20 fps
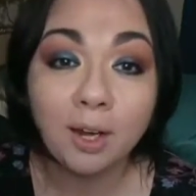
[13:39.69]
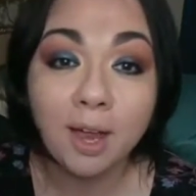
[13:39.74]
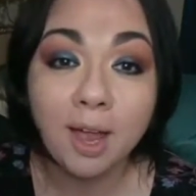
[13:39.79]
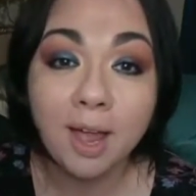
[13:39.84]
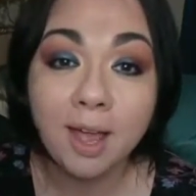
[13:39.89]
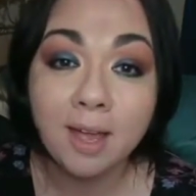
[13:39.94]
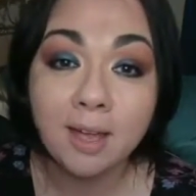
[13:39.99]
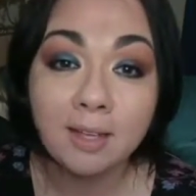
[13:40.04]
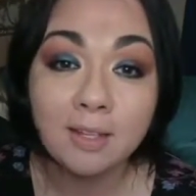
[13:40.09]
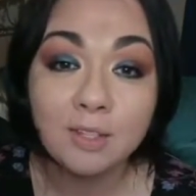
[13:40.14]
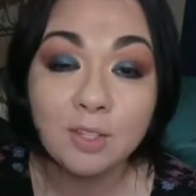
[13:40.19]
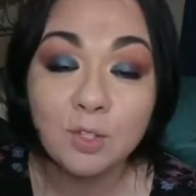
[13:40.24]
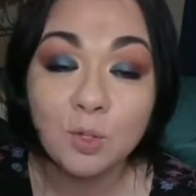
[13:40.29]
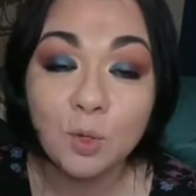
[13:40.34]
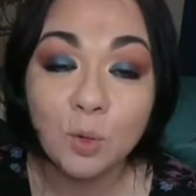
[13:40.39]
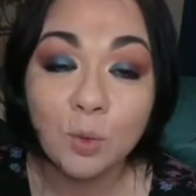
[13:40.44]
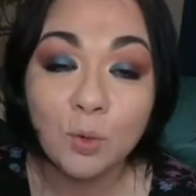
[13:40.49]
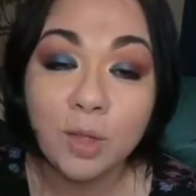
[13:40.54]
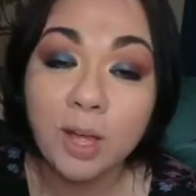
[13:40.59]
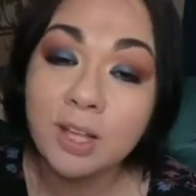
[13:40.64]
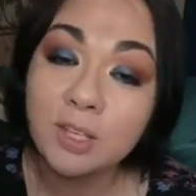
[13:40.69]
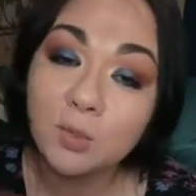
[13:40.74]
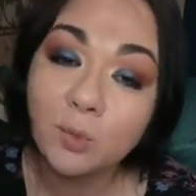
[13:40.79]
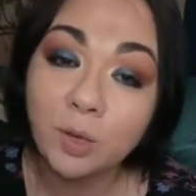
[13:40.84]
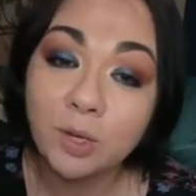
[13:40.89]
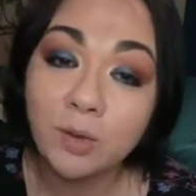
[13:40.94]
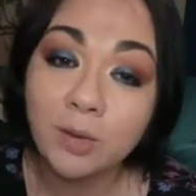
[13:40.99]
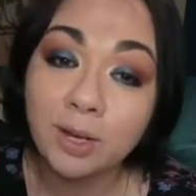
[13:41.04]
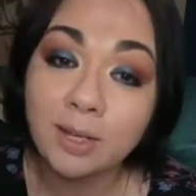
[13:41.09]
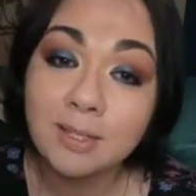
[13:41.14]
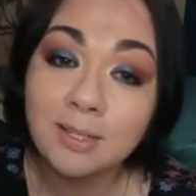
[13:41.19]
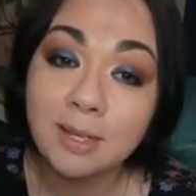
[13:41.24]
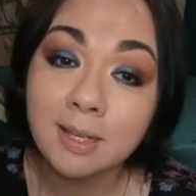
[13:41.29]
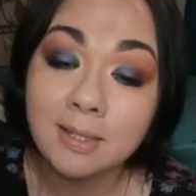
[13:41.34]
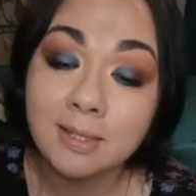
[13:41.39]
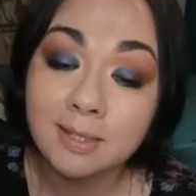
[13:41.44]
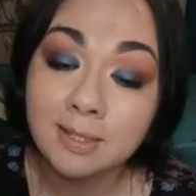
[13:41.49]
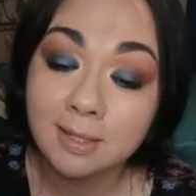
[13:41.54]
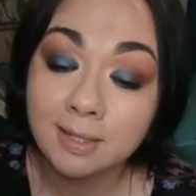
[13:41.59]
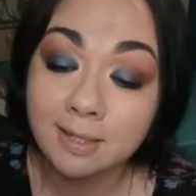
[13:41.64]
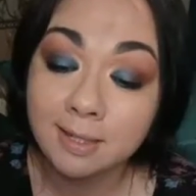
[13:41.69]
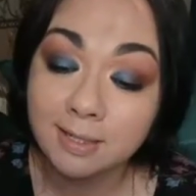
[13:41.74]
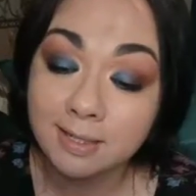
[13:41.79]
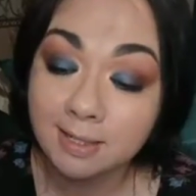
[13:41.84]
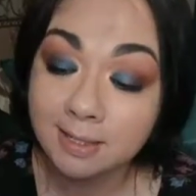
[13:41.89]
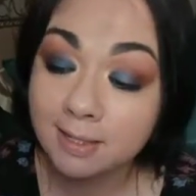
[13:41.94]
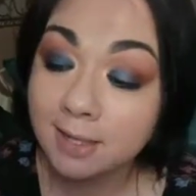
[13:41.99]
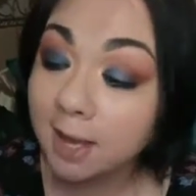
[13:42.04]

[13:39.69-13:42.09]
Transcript: and so that's why you guys got disconnected.